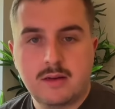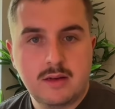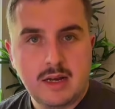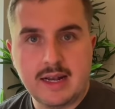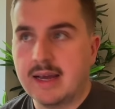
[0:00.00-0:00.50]

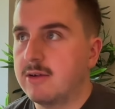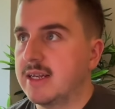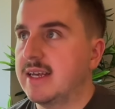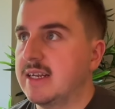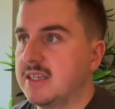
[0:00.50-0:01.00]
And now it
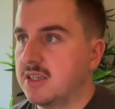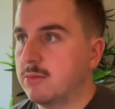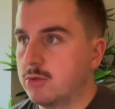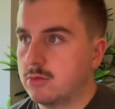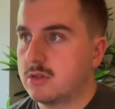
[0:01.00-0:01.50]
nearly
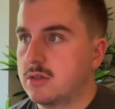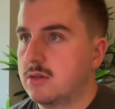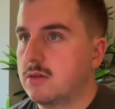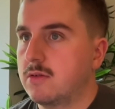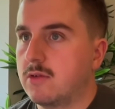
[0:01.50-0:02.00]
doubles,
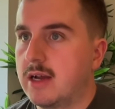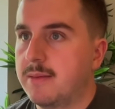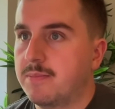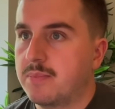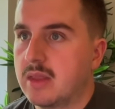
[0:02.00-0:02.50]
right?
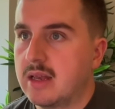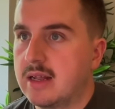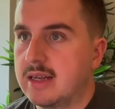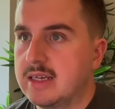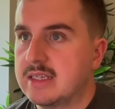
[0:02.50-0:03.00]
And
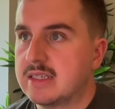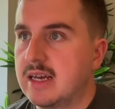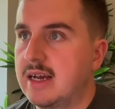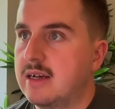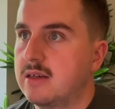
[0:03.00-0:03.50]
here's
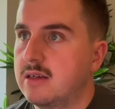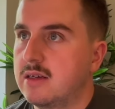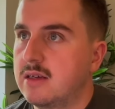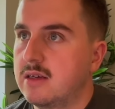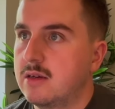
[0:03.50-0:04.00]
their
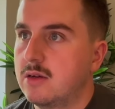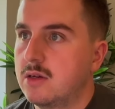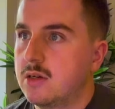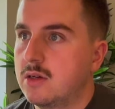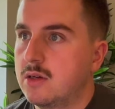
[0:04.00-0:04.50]

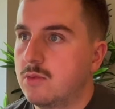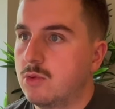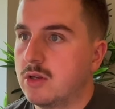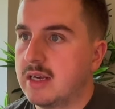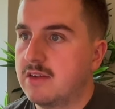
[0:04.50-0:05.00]

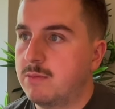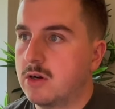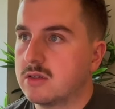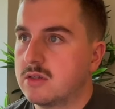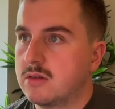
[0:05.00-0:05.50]
wooden gift
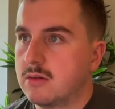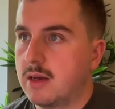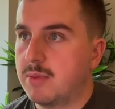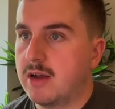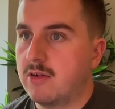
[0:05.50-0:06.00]
box,
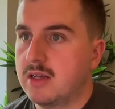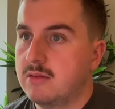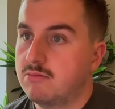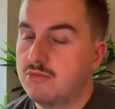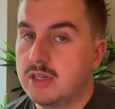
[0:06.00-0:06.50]
apparently.
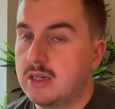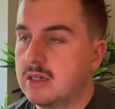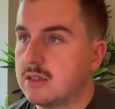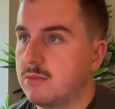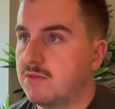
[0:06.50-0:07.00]
Pretty nice,
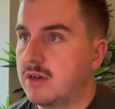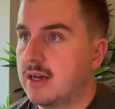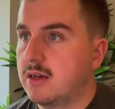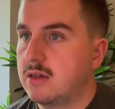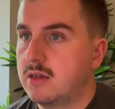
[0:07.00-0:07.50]
to be
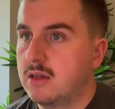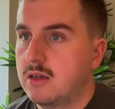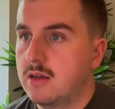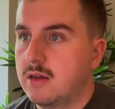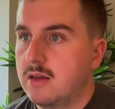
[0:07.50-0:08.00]
fair,
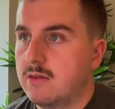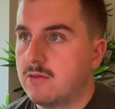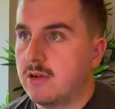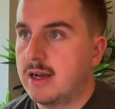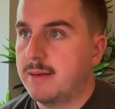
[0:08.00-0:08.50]

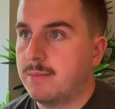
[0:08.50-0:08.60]
right?